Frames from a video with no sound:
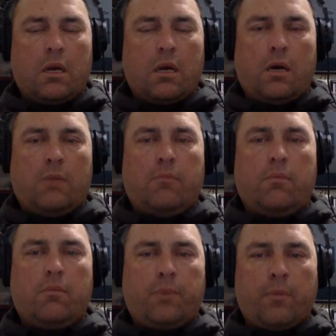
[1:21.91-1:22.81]

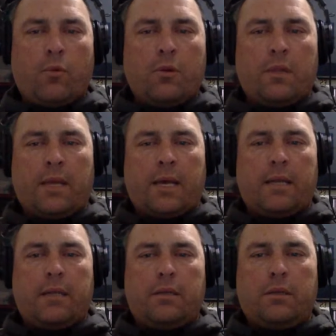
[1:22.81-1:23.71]
But more than
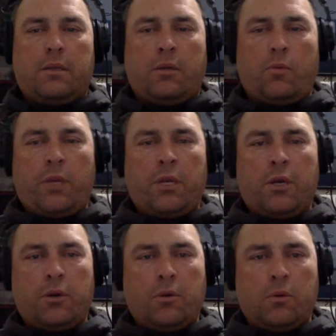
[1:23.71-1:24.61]
that, we
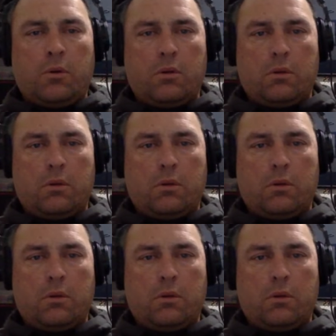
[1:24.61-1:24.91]
know